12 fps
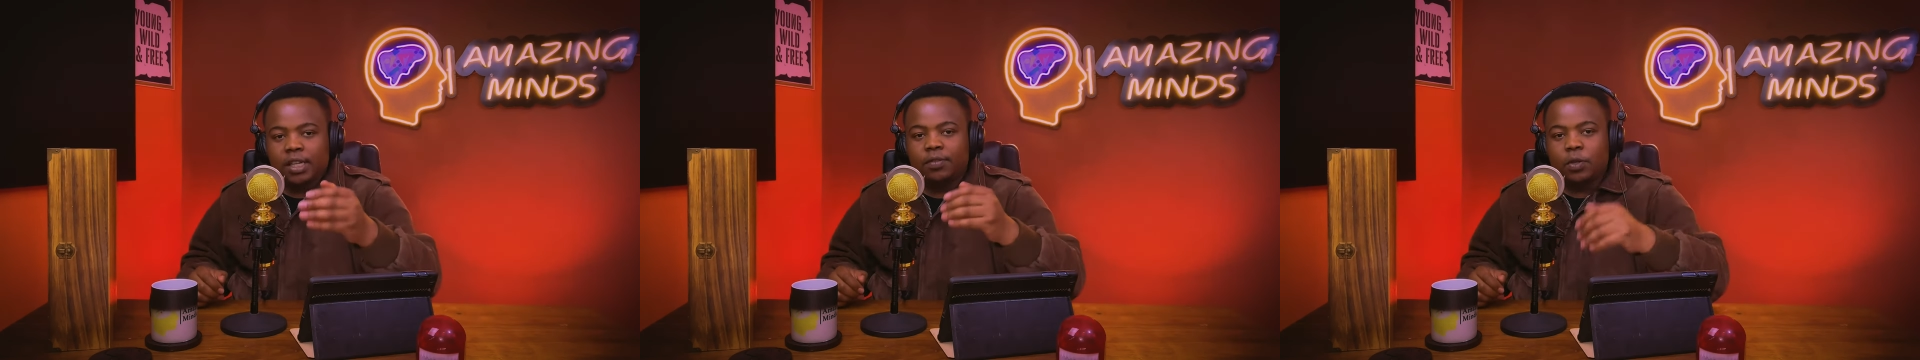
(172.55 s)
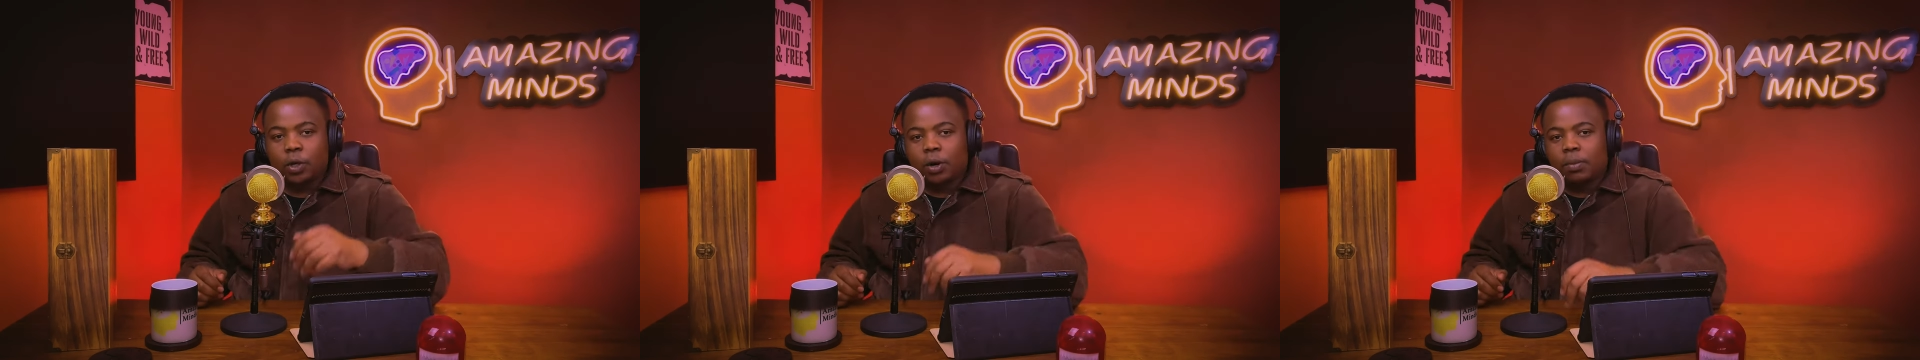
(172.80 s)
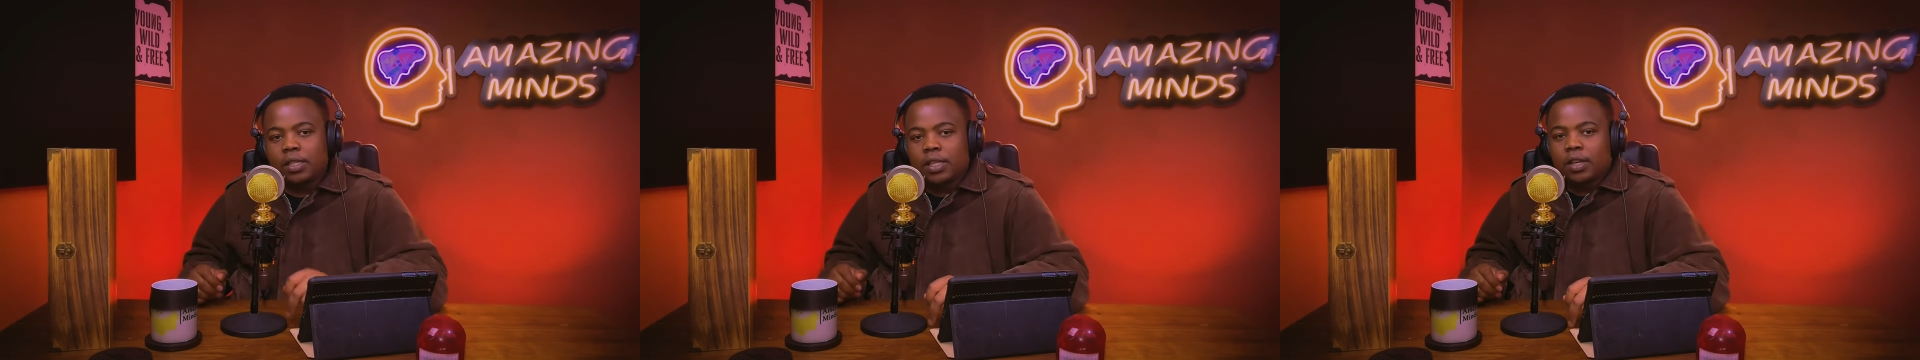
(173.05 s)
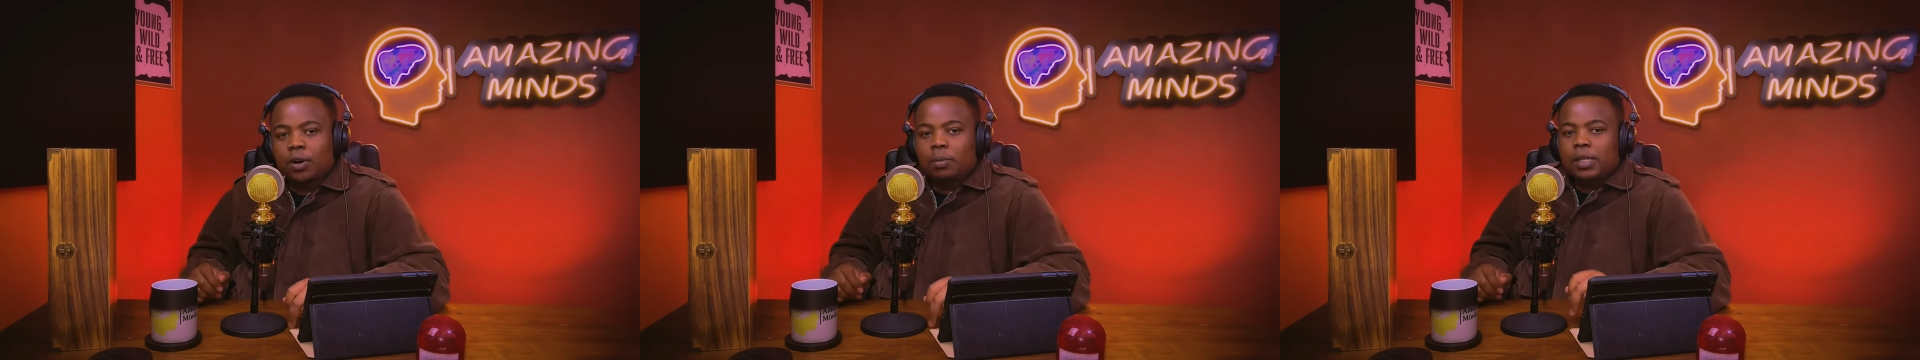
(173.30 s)
leave your comments
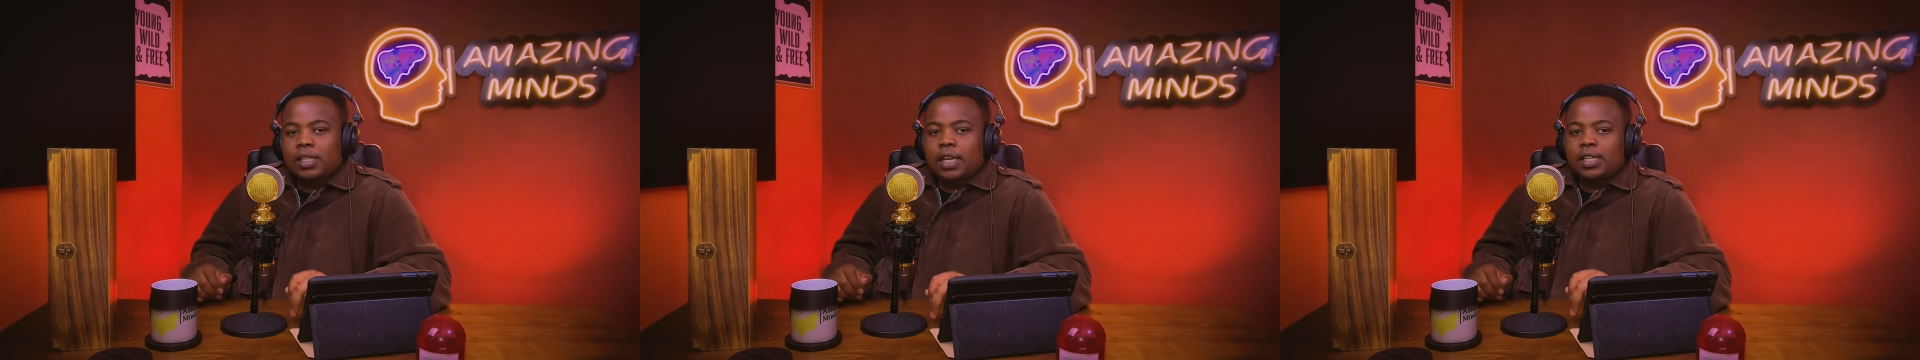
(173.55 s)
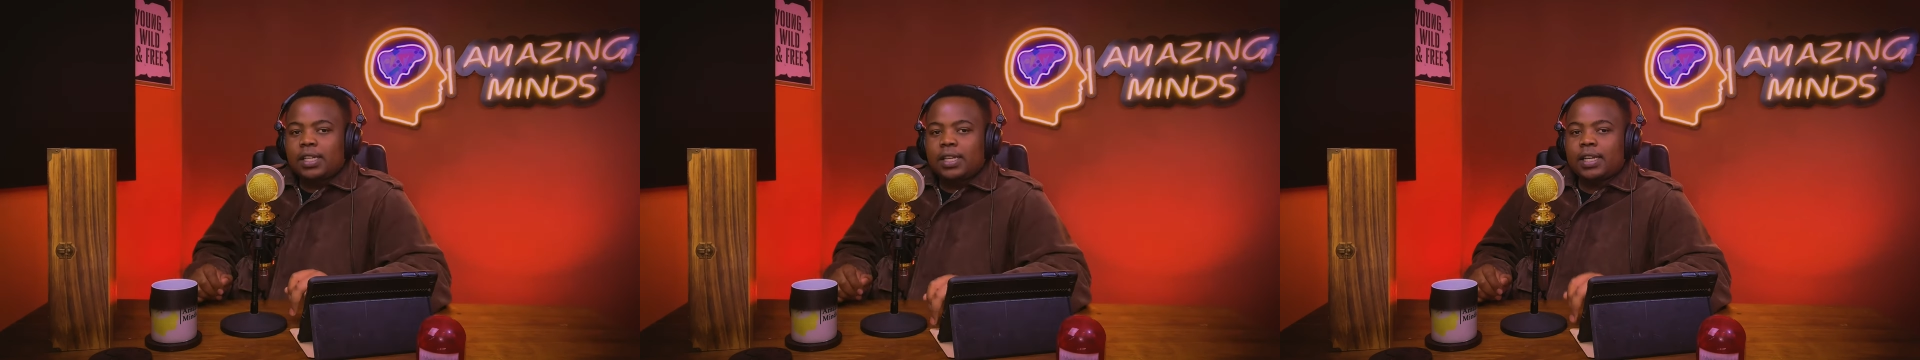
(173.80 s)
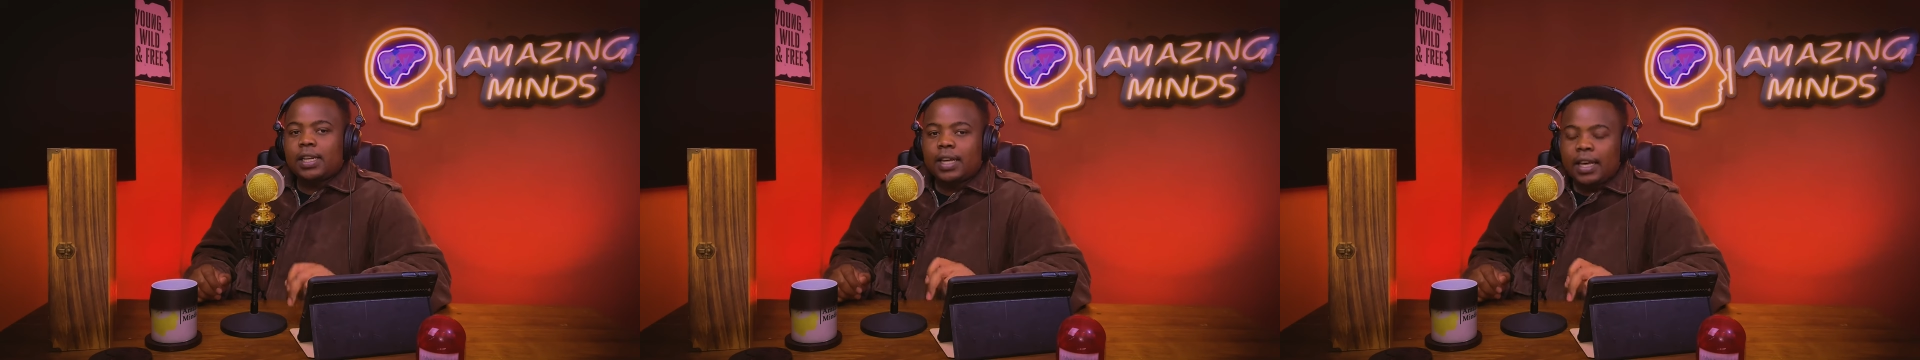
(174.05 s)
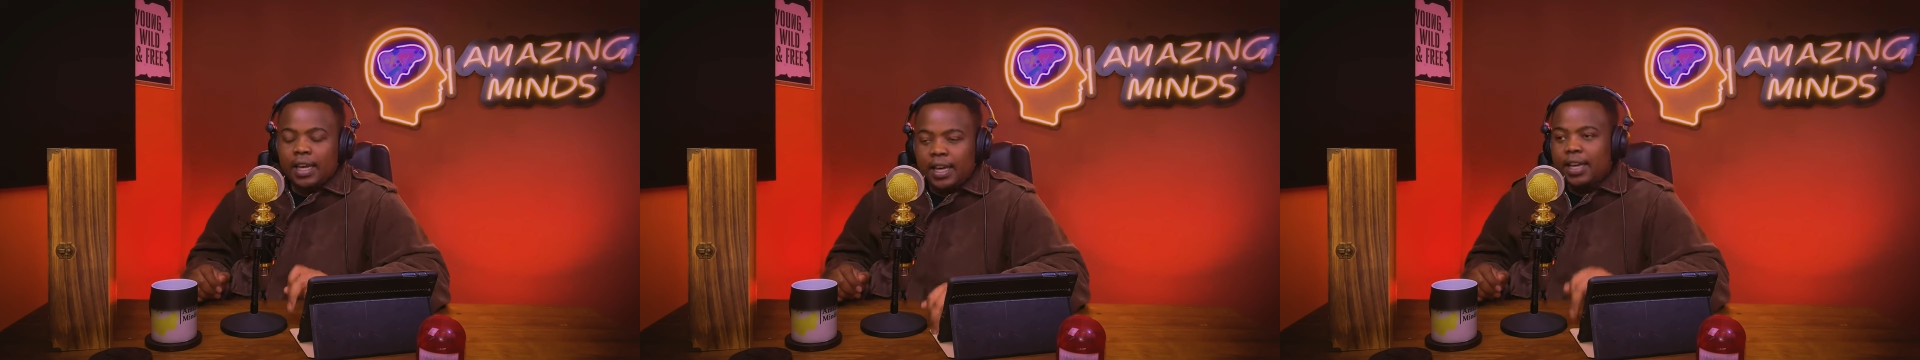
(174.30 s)
in the comment section.
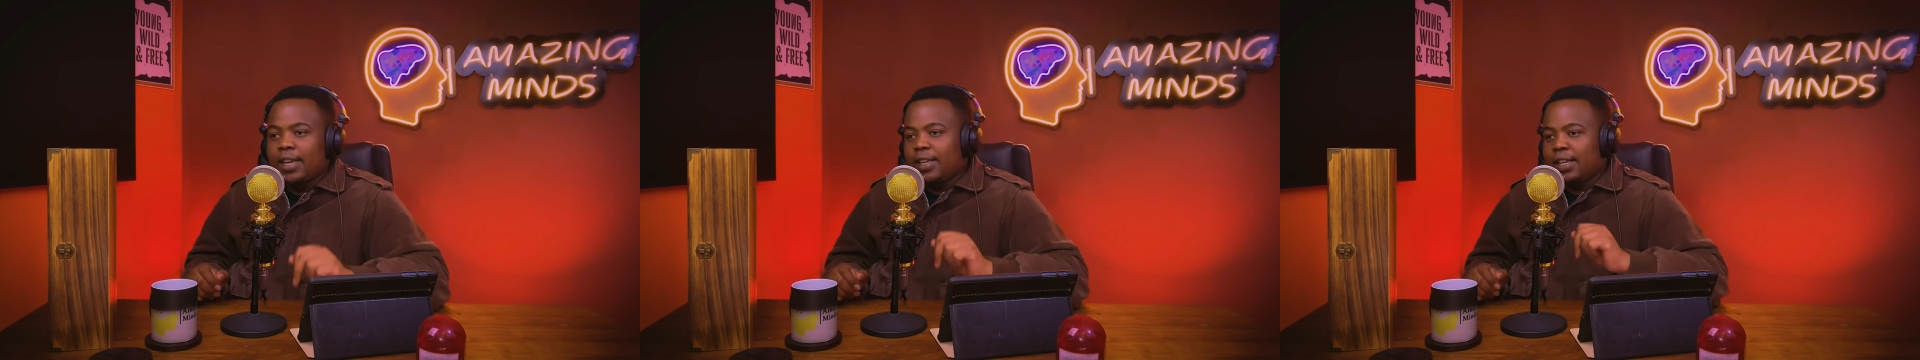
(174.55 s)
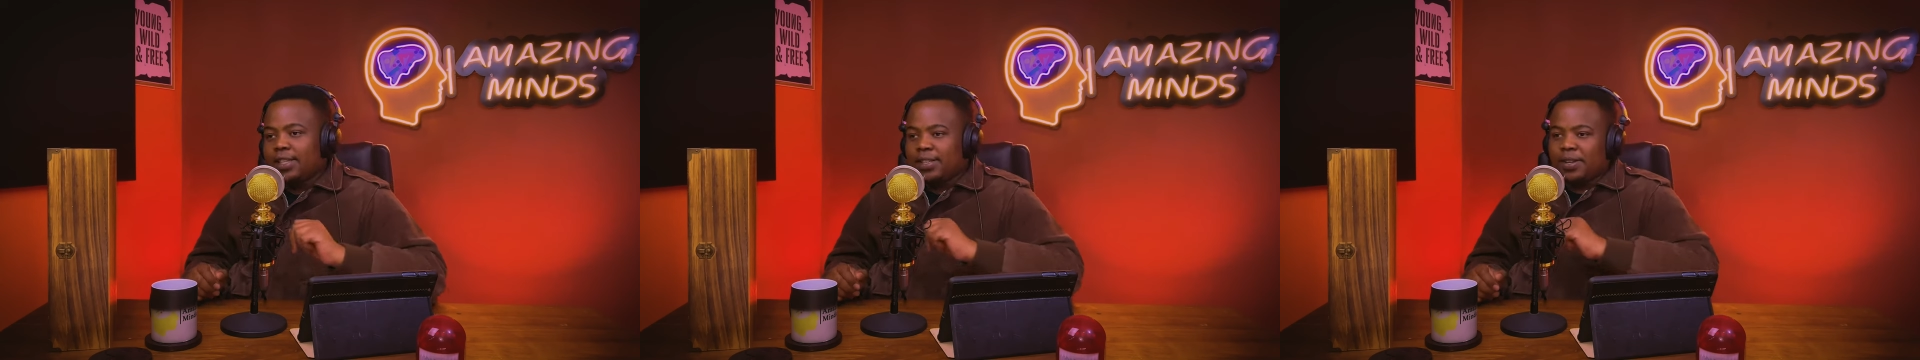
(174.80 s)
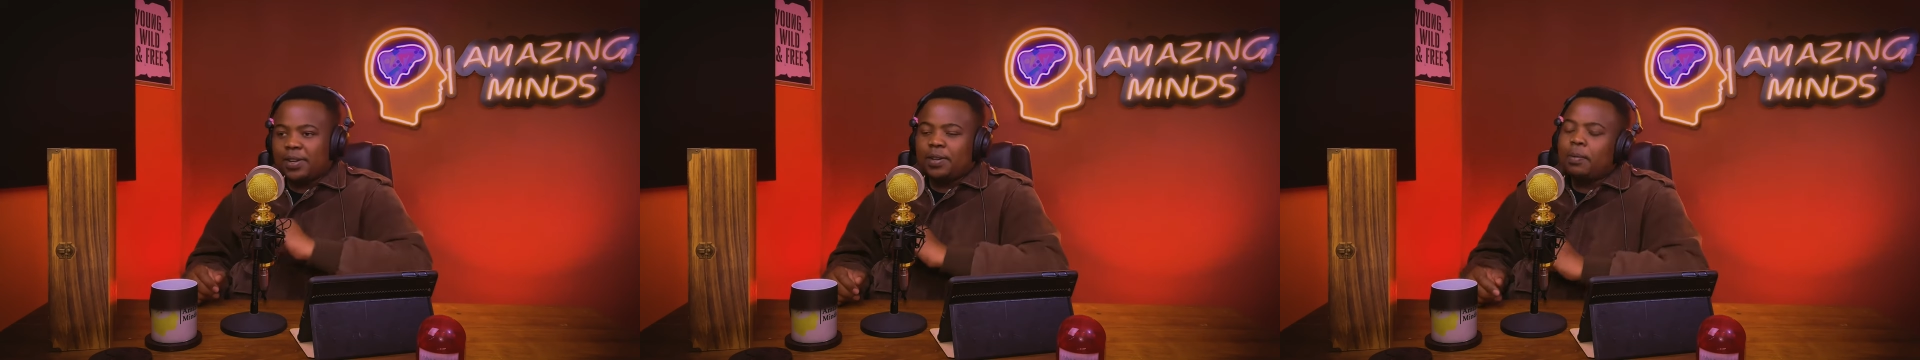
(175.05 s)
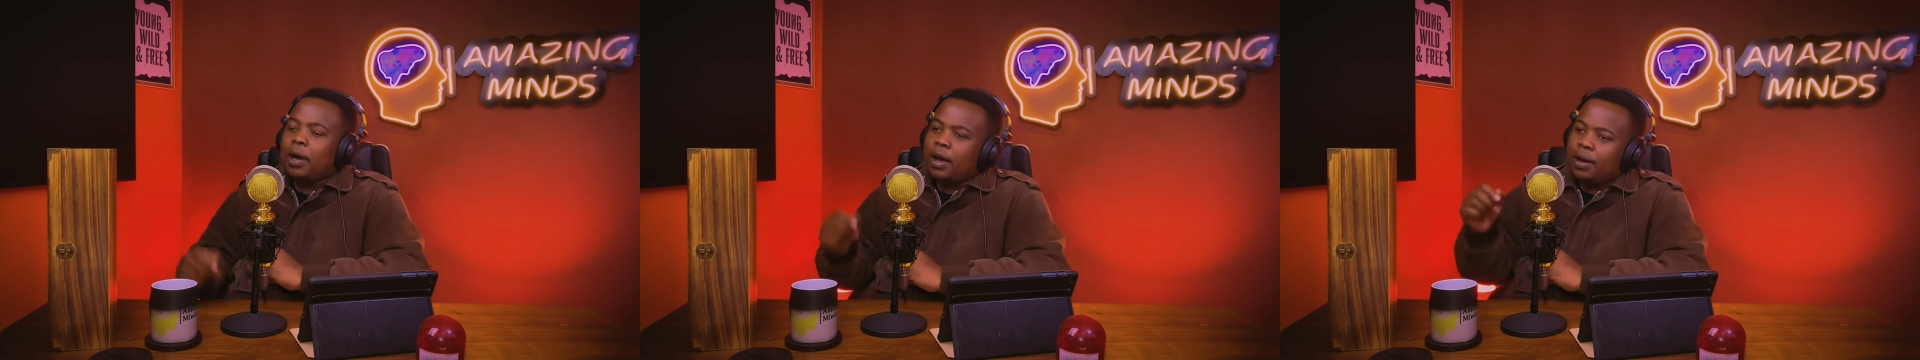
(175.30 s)
Yes, sir.